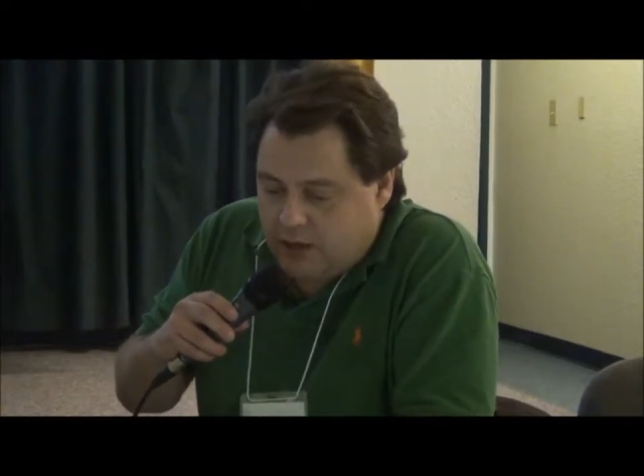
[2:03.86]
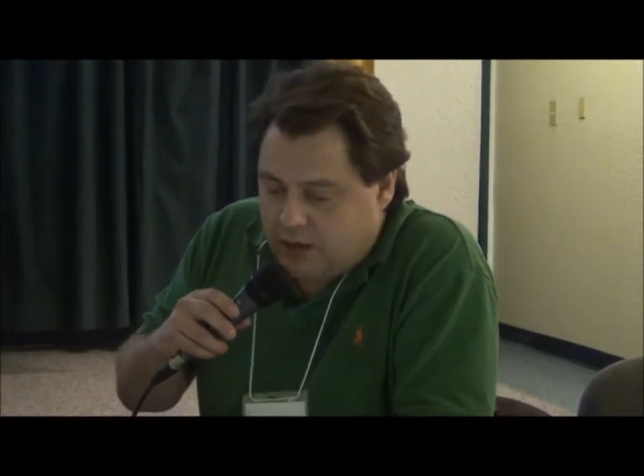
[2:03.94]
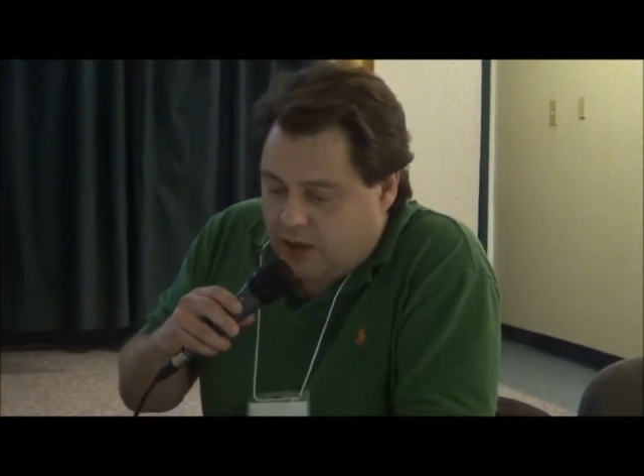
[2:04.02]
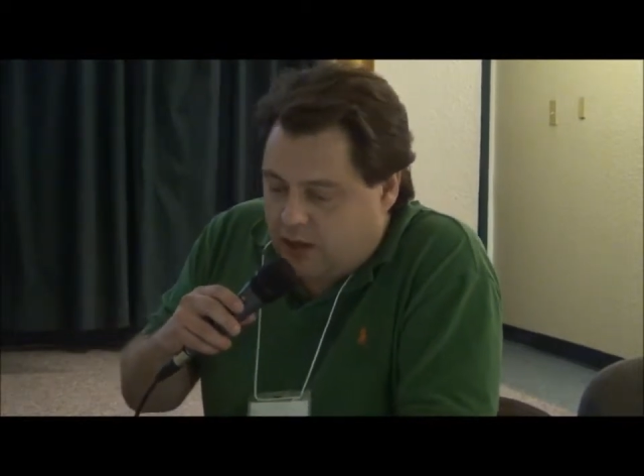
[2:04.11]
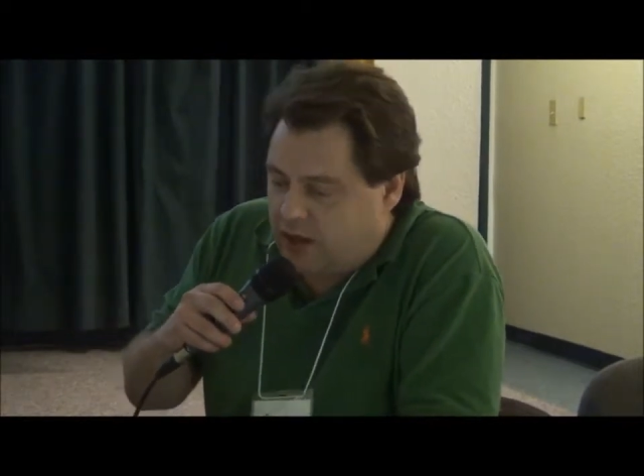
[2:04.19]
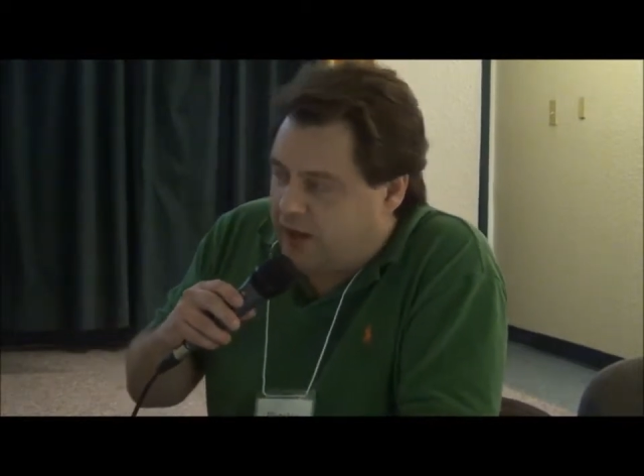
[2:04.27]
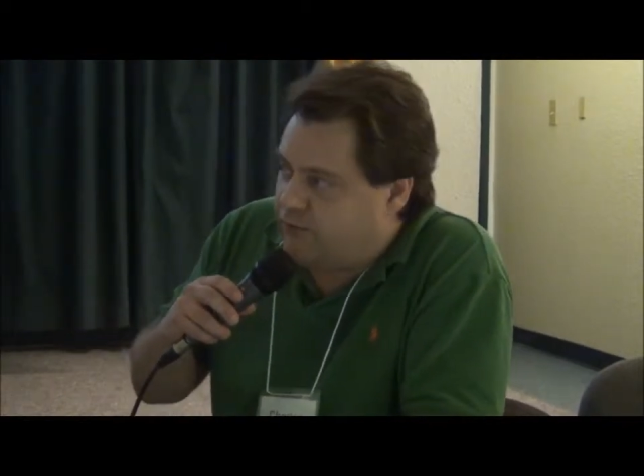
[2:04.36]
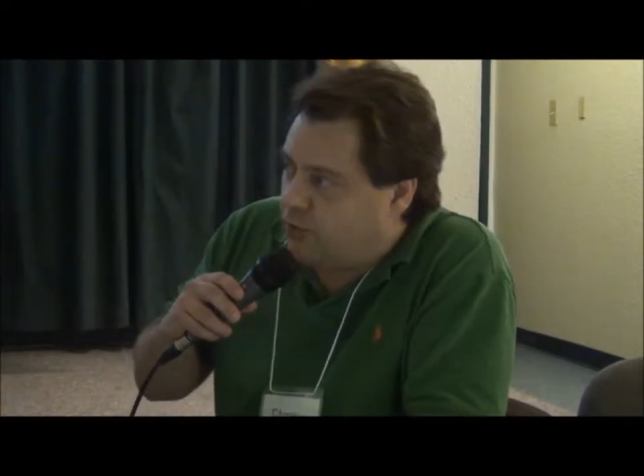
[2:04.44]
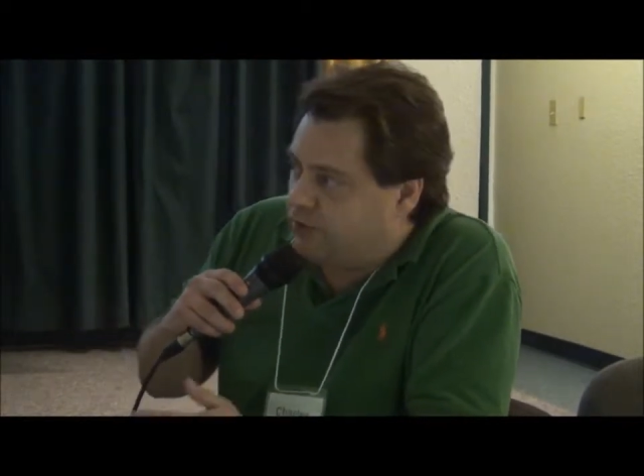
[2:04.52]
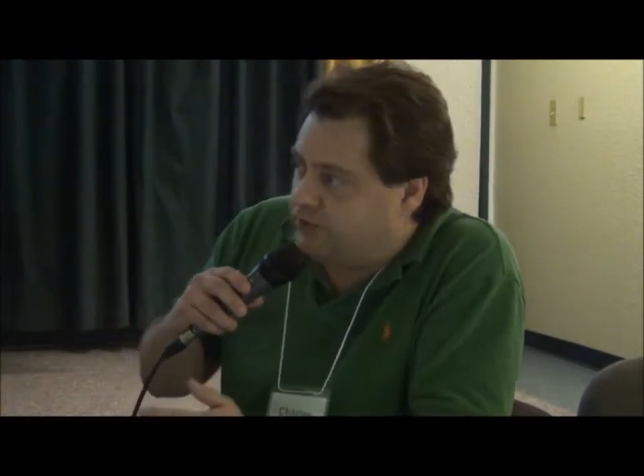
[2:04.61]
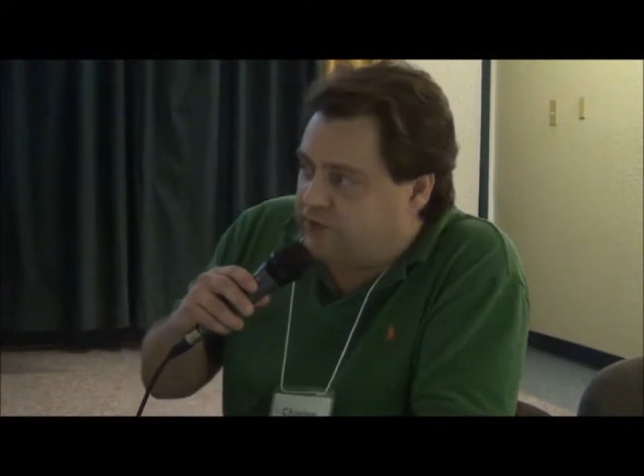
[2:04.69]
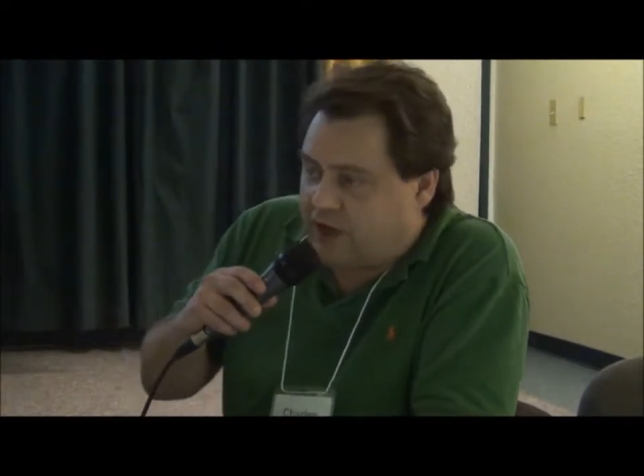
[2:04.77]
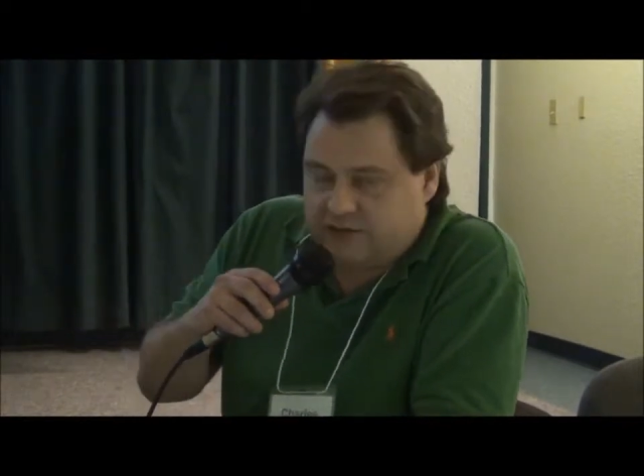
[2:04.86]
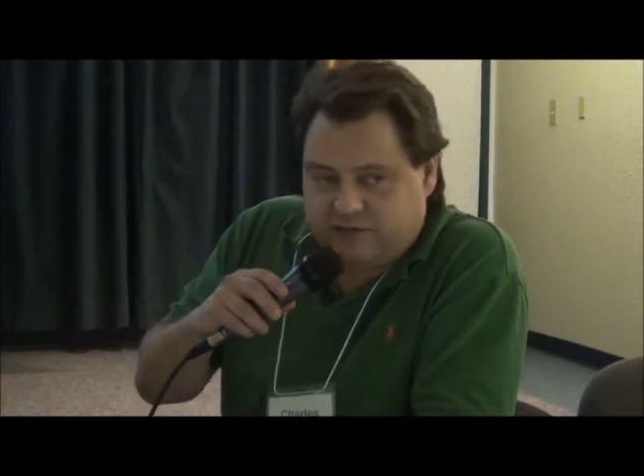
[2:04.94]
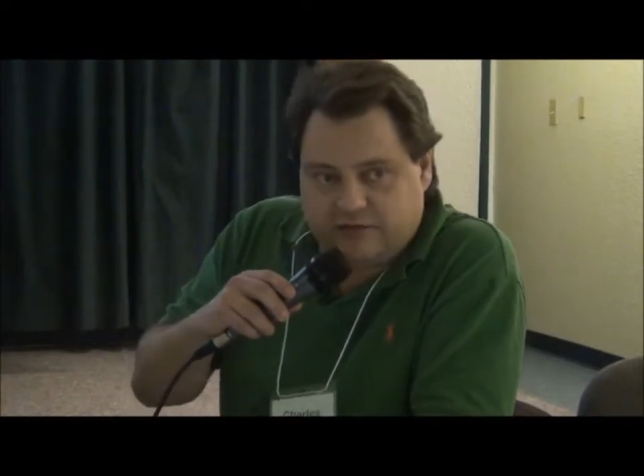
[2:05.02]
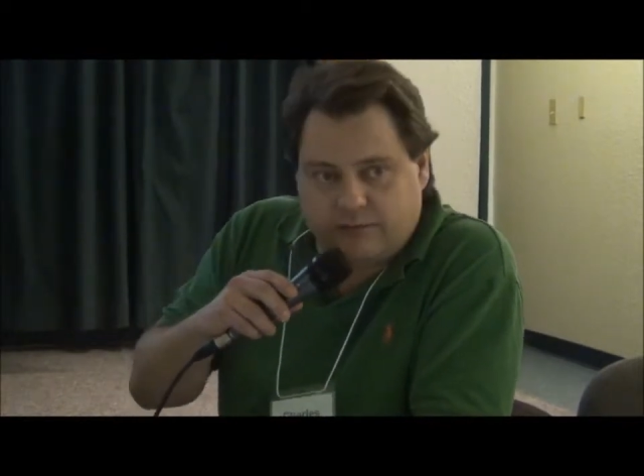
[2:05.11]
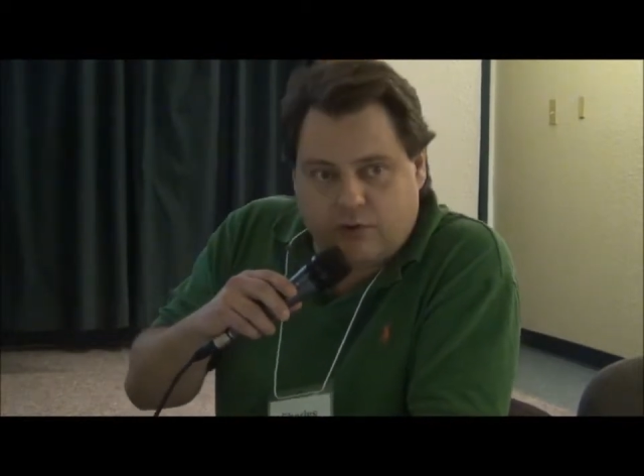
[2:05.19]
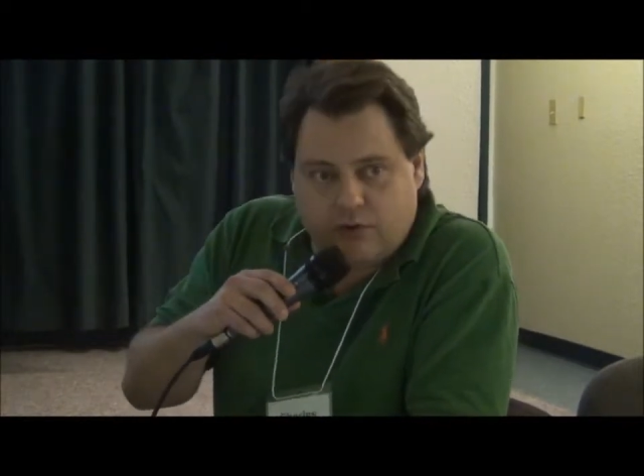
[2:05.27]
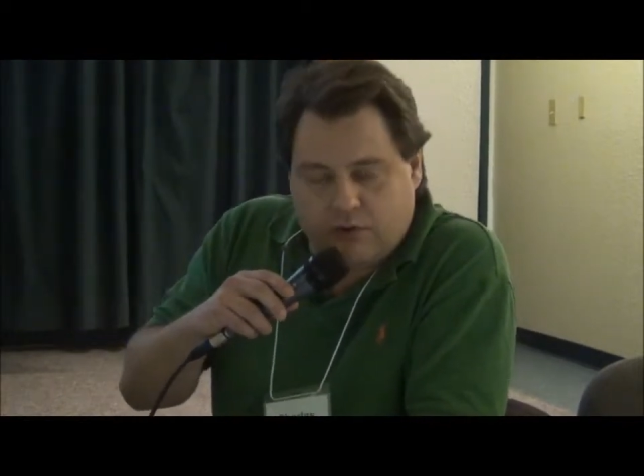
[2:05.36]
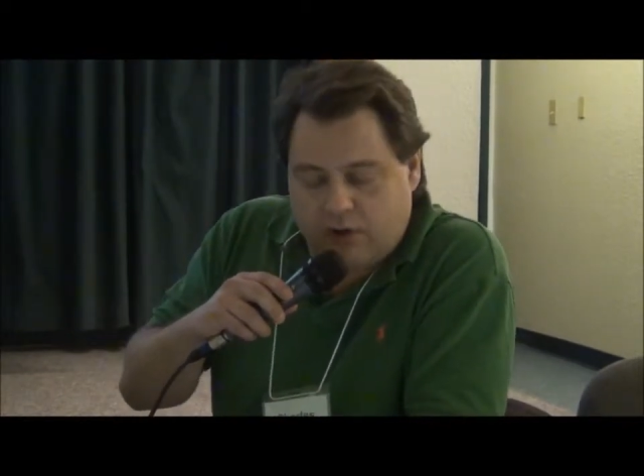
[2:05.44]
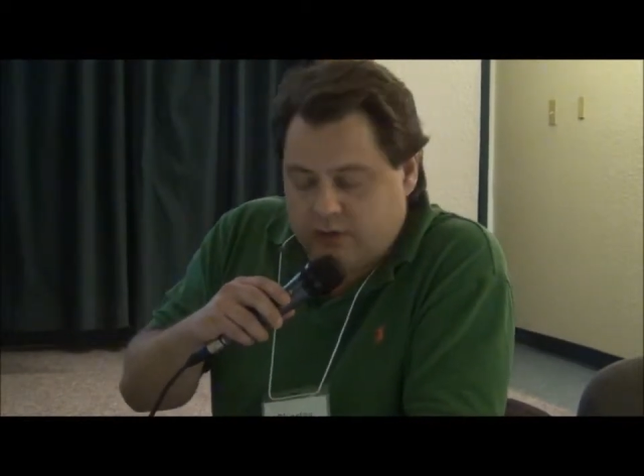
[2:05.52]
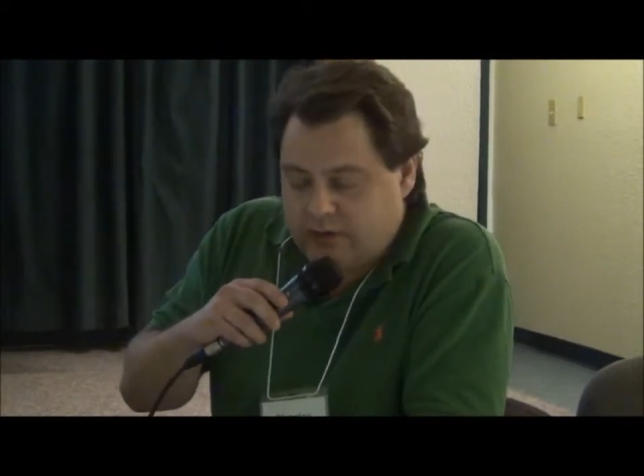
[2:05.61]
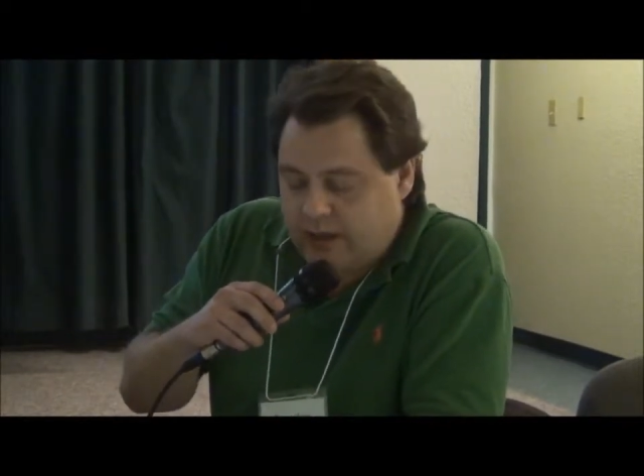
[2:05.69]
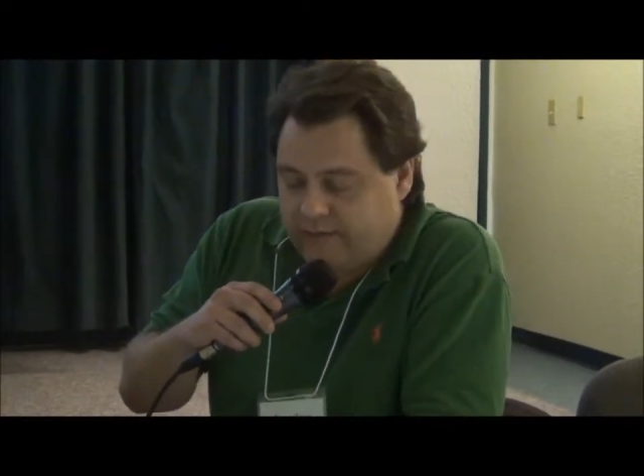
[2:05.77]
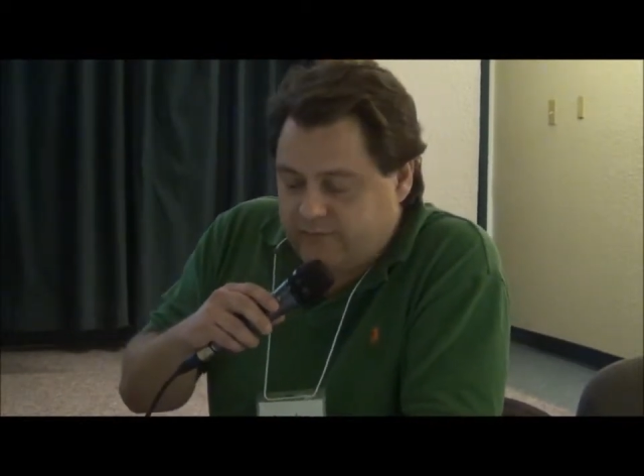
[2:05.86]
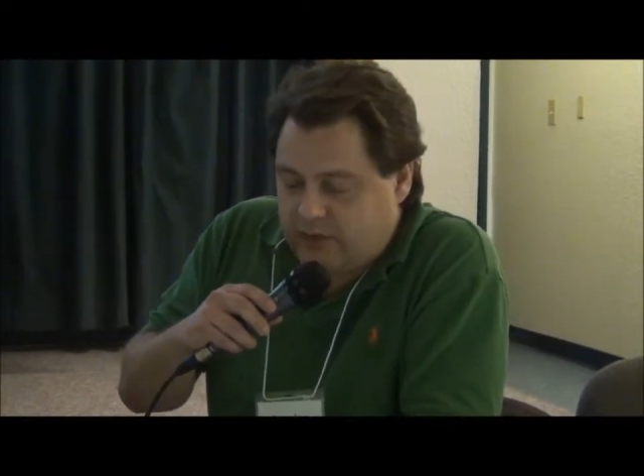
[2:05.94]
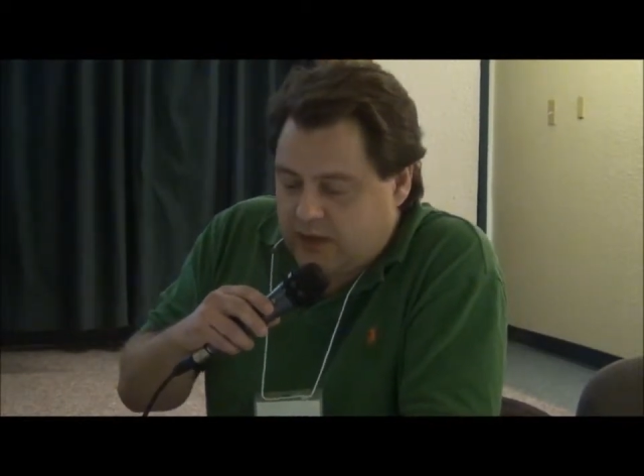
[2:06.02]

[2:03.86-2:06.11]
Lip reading: And I'll have more stats tomorrow on that.